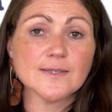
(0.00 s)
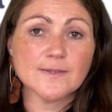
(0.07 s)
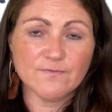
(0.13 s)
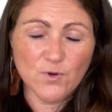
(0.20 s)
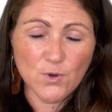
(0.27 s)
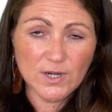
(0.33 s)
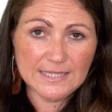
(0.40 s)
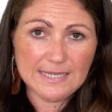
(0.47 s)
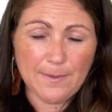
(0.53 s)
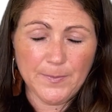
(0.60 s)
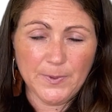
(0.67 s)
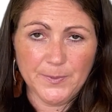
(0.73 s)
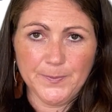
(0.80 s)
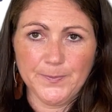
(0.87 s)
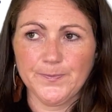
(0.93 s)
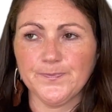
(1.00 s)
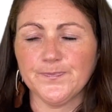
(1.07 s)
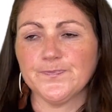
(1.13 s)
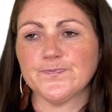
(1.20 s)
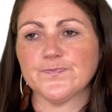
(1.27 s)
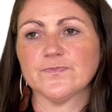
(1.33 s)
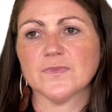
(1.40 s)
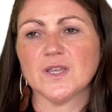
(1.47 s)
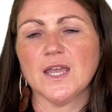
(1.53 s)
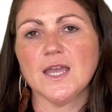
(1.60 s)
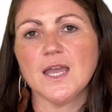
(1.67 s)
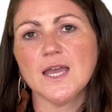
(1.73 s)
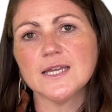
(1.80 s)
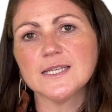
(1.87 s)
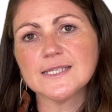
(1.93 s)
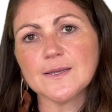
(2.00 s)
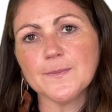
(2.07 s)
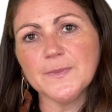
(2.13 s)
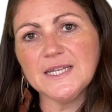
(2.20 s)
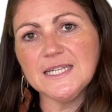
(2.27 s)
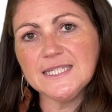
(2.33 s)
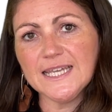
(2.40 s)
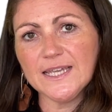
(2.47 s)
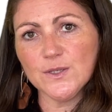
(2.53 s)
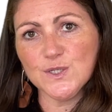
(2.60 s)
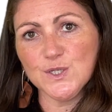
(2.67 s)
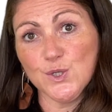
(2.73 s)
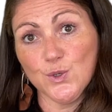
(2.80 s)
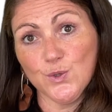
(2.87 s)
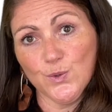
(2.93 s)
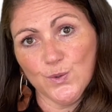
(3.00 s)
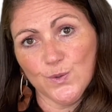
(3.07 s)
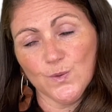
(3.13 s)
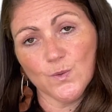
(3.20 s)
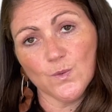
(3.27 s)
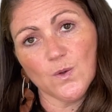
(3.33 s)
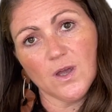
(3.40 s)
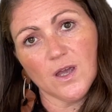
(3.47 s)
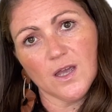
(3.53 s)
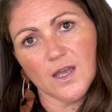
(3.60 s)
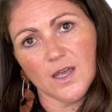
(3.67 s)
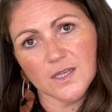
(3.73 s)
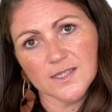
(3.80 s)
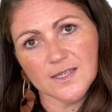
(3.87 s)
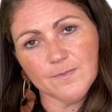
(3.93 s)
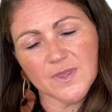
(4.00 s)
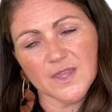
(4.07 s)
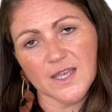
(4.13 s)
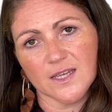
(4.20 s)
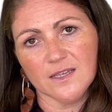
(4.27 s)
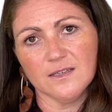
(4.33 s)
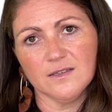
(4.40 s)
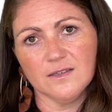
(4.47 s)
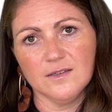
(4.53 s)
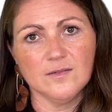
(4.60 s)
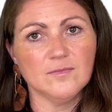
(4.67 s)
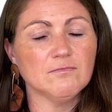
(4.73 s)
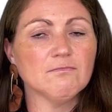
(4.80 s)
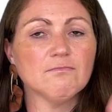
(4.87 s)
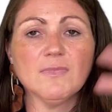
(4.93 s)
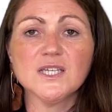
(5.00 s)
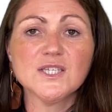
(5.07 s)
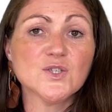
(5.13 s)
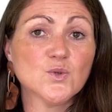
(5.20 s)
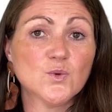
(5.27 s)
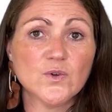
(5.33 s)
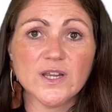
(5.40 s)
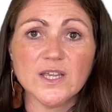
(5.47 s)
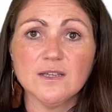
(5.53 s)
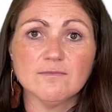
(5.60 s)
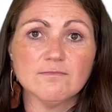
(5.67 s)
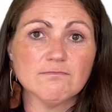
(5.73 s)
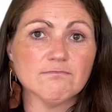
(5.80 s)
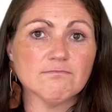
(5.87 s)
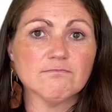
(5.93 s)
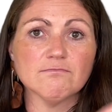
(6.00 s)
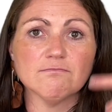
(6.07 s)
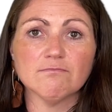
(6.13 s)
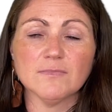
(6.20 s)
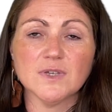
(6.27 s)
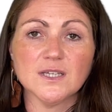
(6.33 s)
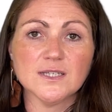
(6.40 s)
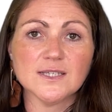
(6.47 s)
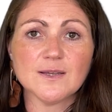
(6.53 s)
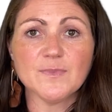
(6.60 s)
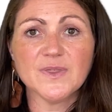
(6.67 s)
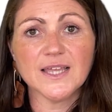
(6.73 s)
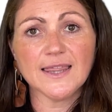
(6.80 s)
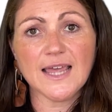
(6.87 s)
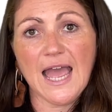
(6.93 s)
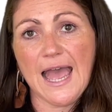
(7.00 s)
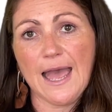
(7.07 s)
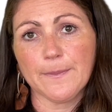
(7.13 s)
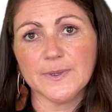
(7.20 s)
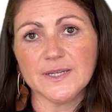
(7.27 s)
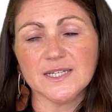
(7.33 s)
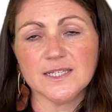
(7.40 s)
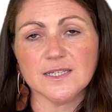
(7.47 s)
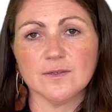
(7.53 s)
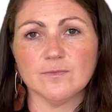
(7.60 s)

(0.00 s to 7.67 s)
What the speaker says: For example, somebody tells you something, a story, something that happened.